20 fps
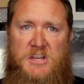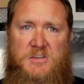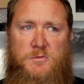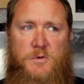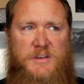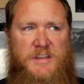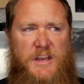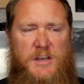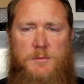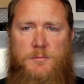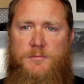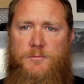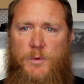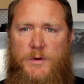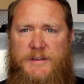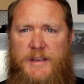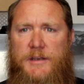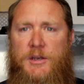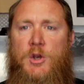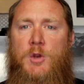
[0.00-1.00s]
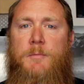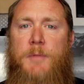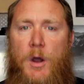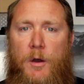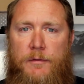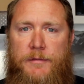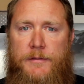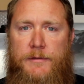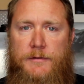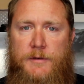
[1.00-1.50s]
us, we tend to do
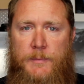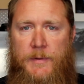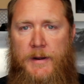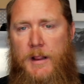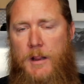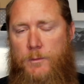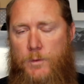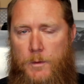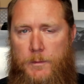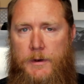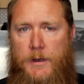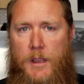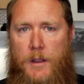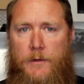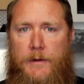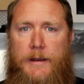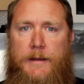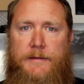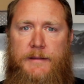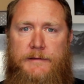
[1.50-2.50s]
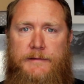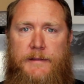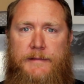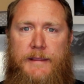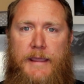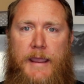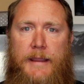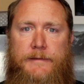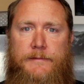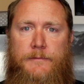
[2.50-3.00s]
both, depending on where we're going, things like
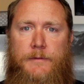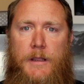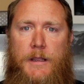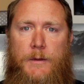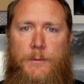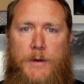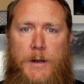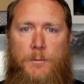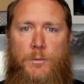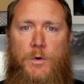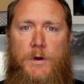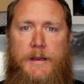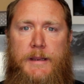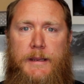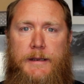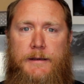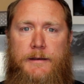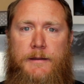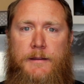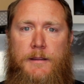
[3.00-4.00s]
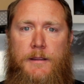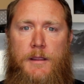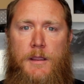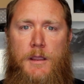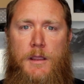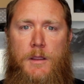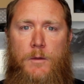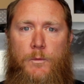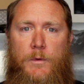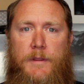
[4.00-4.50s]
that. When I'm working
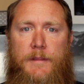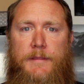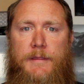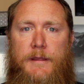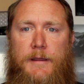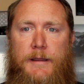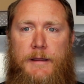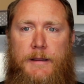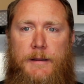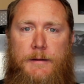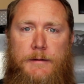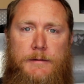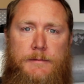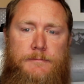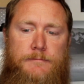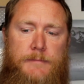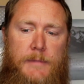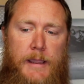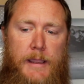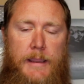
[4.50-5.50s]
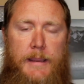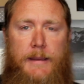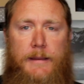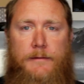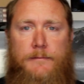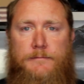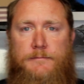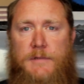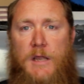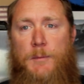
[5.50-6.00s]
with
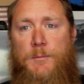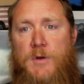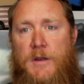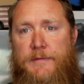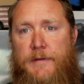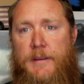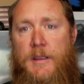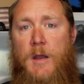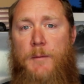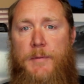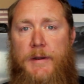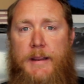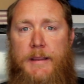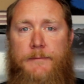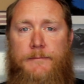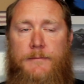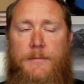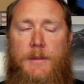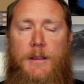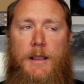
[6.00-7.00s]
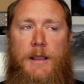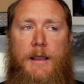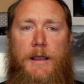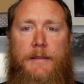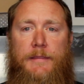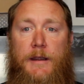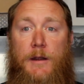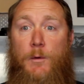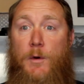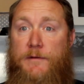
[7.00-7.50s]
my nonprofit company
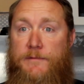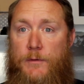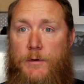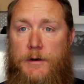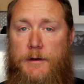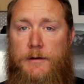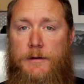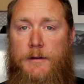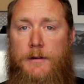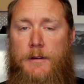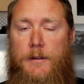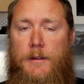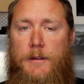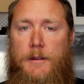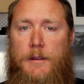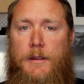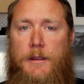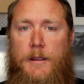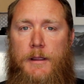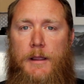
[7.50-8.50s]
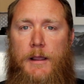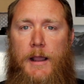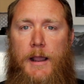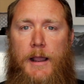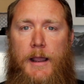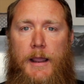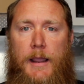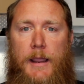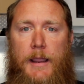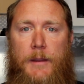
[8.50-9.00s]
that I work for,
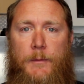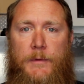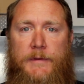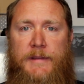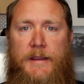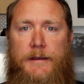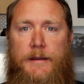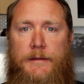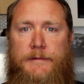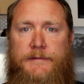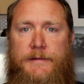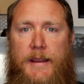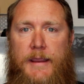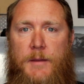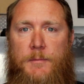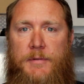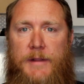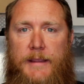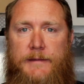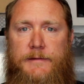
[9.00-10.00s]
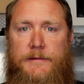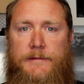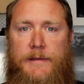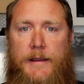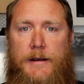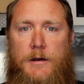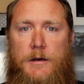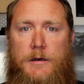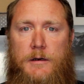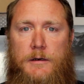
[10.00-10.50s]
we tend to stay in places
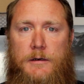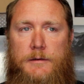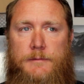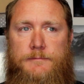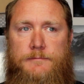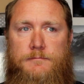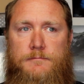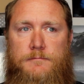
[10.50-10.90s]
that are